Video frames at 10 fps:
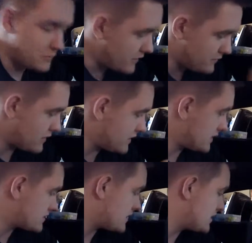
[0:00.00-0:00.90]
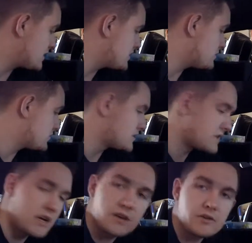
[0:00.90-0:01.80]
I'm getting really excited. We
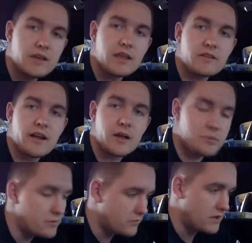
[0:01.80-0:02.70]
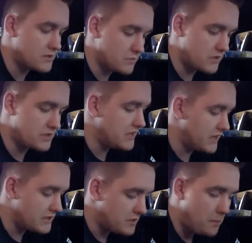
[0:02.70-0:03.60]
just gotta do the other amp, run some
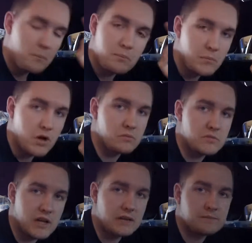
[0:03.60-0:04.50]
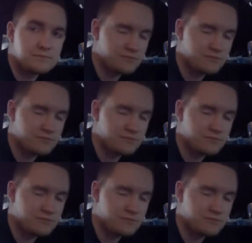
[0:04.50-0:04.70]
RCAs, boom, done.